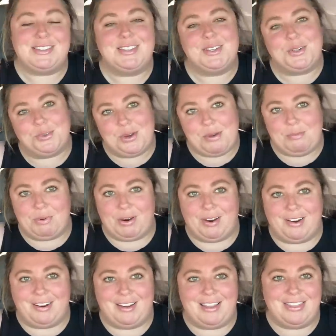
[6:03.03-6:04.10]
the
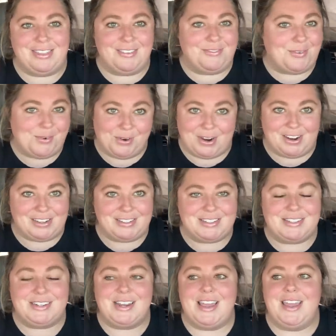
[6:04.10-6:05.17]
creeper in the
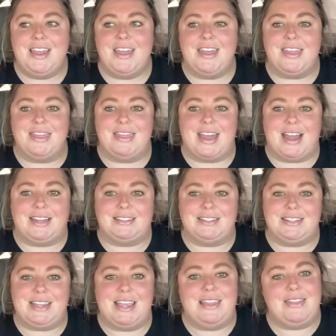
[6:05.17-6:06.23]
forest.
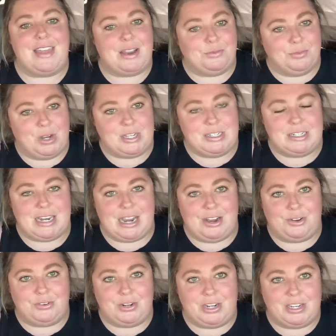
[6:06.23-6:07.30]
That's in that
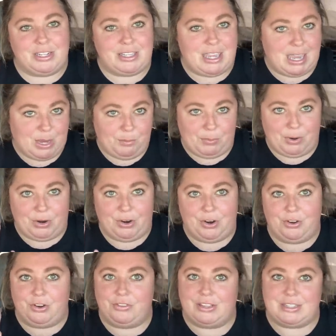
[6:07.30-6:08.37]
rundown
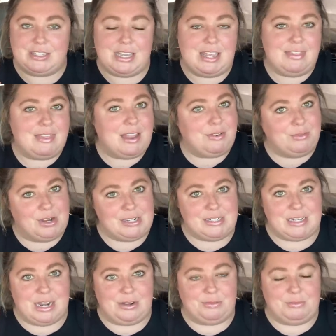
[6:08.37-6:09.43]
camper. That's in that
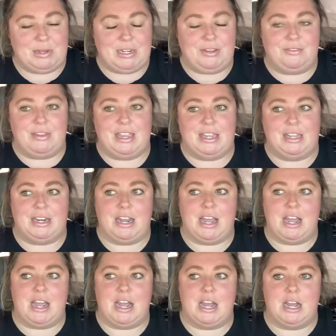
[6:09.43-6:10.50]
rundown minivan.
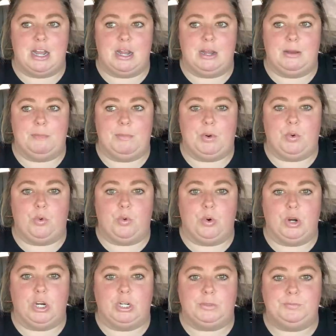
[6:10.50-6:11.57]

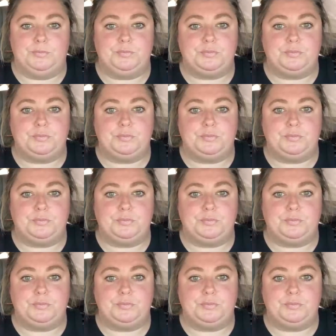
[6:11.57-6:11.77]
Or